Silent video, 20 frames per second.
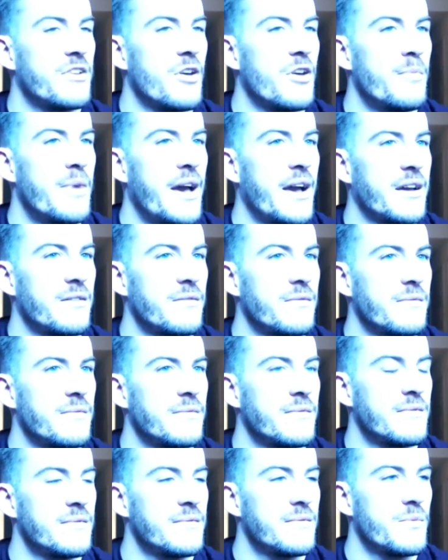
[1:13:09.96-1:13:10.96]
to go back
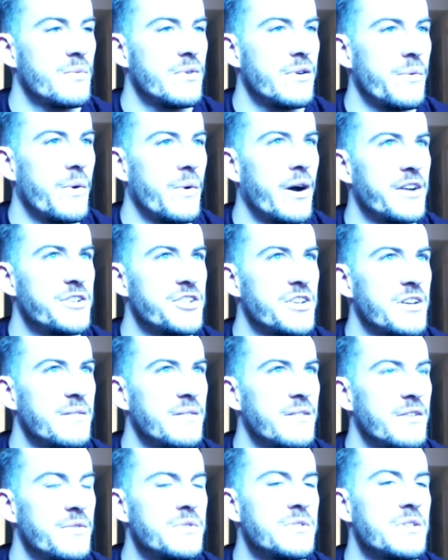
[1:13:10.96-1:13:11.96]
and rewatch it.
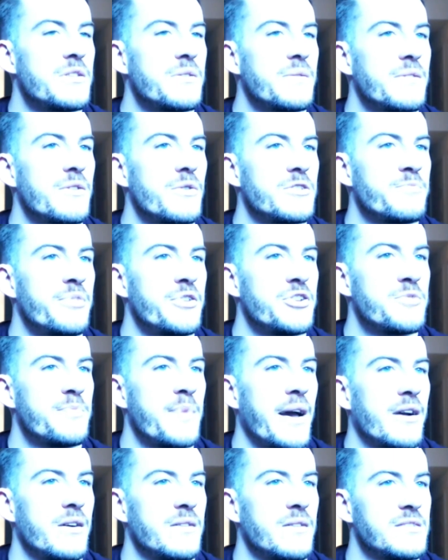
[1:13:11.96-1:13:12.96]
Yeah. There, there was
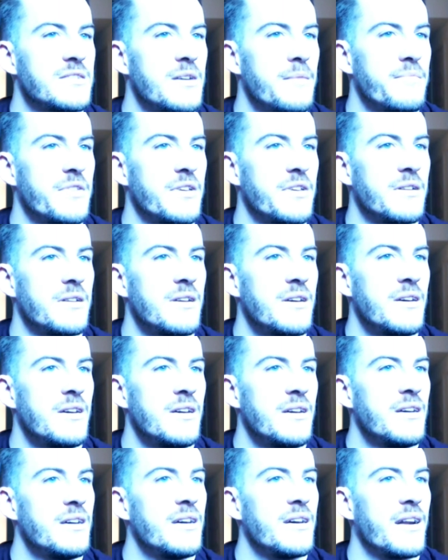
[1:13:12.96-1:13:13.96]
pushback on something,
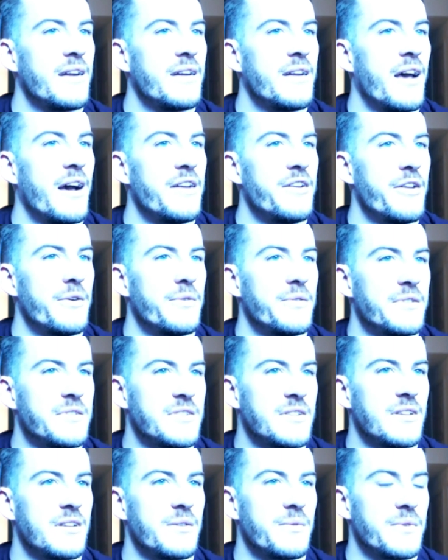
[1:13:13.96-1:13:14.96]
and I, yep. I
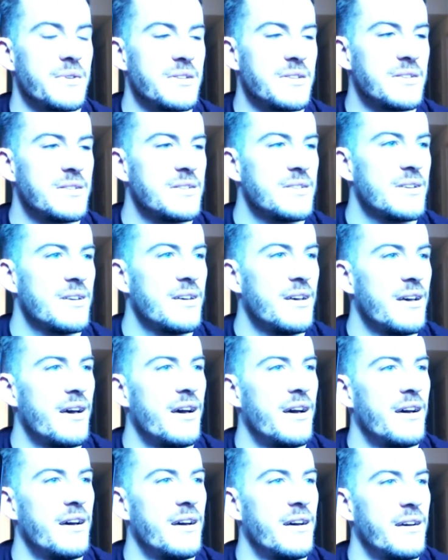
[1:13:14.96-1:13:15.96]
noticed that it was
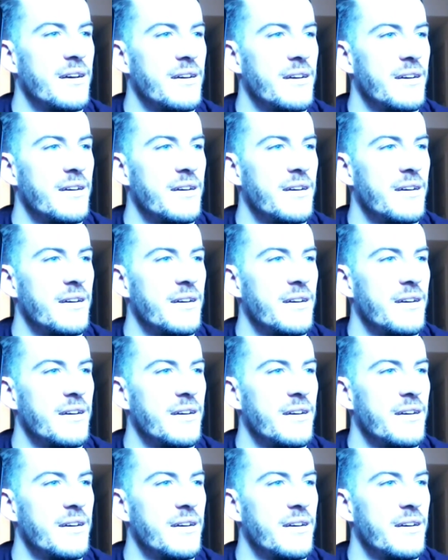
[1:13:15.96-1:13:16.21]
uh,